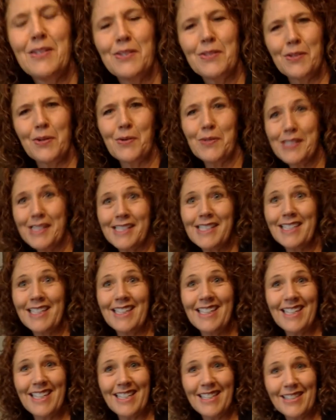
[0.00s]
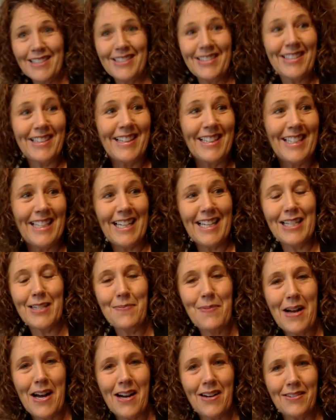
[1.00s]
So, I was sitting here thinking
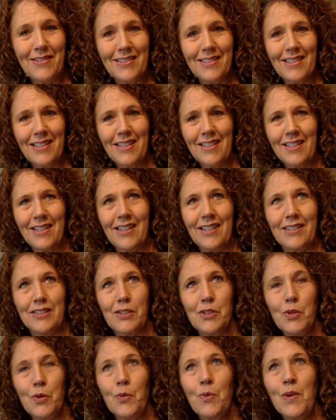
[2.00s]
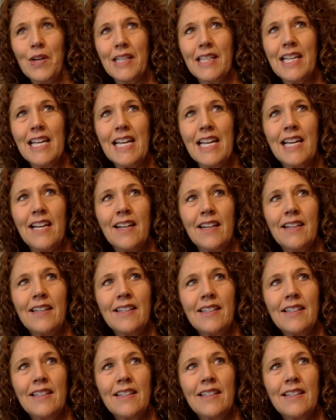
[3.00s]
about oh, 20,